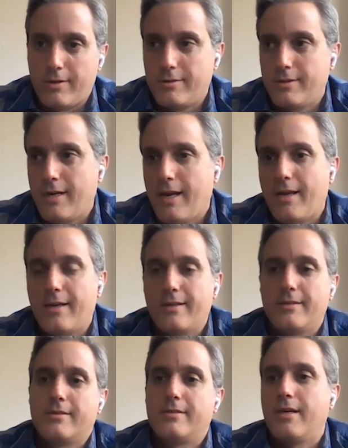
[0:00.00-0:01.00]
quo,
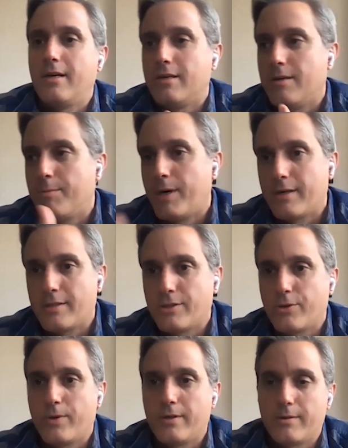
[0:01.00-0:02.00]
and
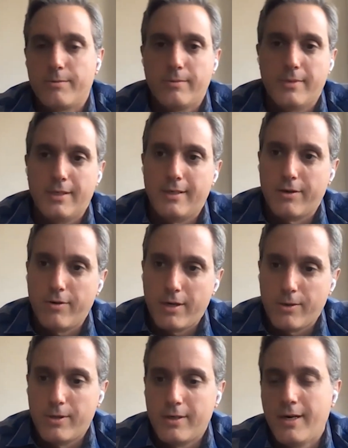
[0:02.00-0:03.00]
Americans are welcome in
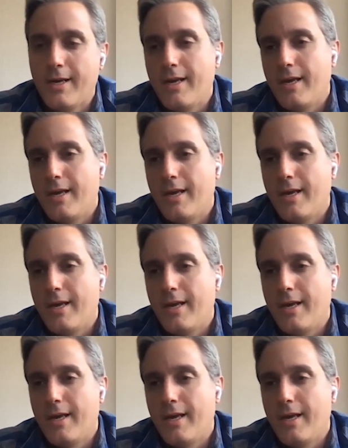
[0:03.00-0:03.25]
Nicaragua.